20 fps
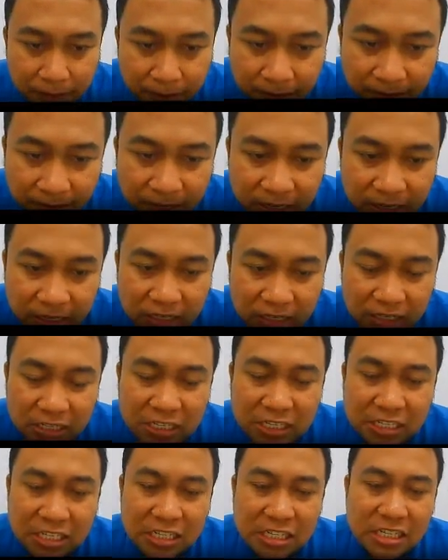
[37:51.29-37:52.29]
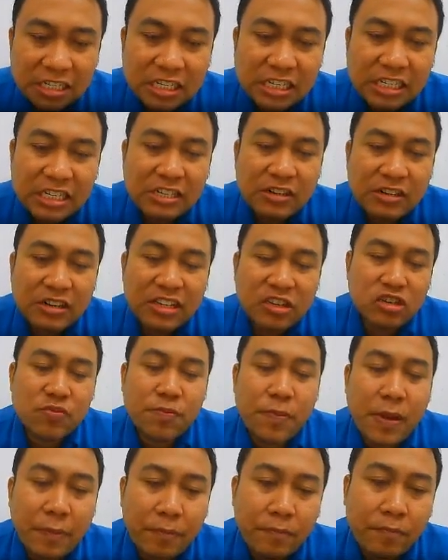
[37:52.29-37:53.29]
the
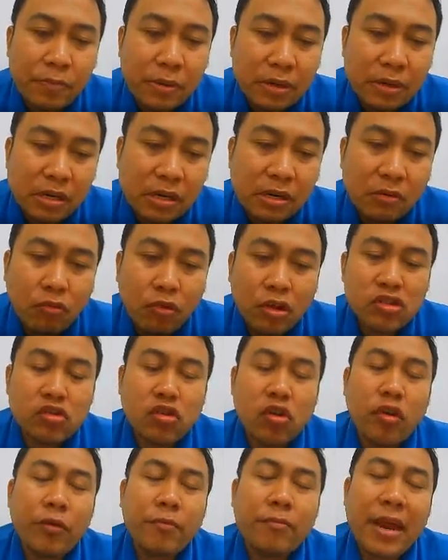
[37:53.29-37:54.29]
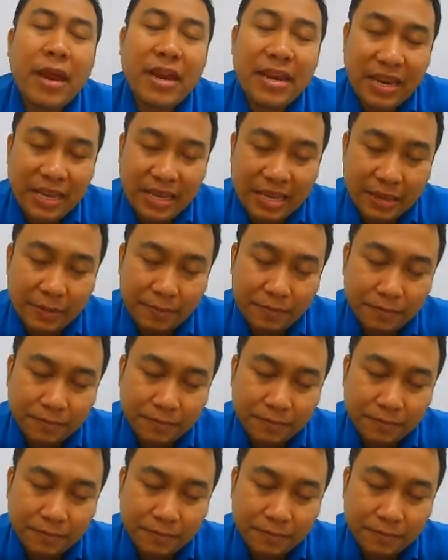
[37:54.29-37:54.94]
newspaper was on Monday?